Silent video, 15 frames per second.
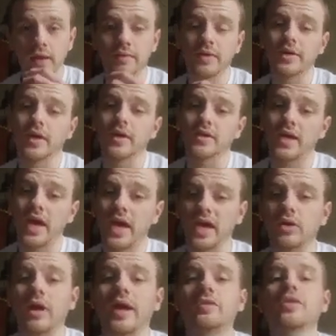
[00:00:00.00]
because 8
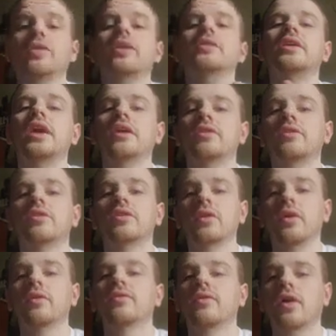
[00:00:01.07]
grams only takes you
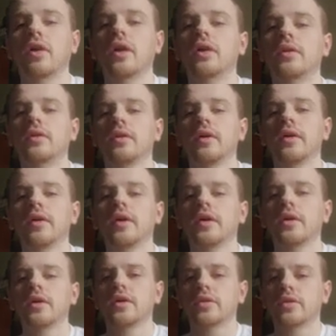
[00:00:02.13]
so far.
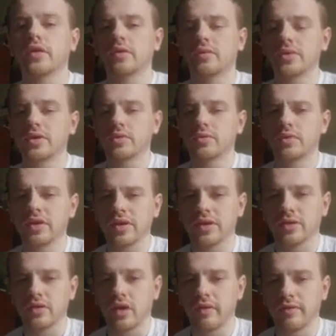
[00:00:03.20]
So when you're really
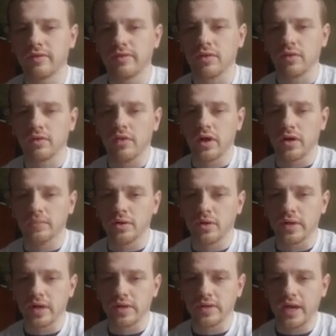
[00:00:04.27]
starving for a long
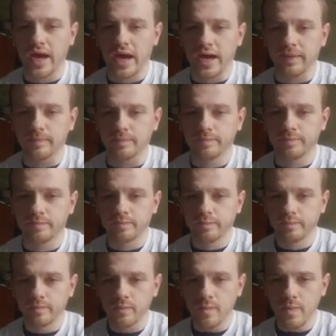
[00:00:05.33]
period of time,
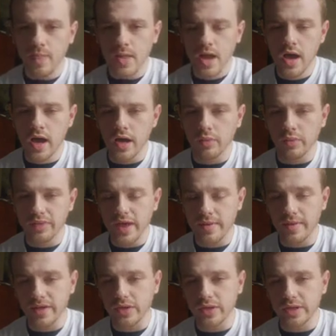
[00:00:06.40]
with
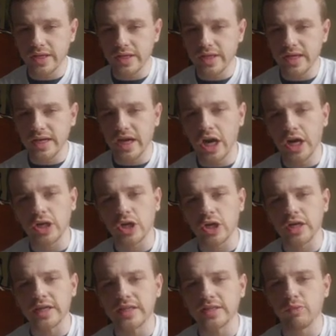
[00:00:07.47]
MSUD, hunger
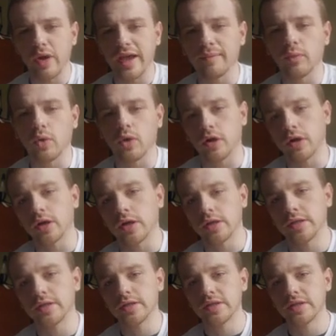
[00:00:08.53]
is way more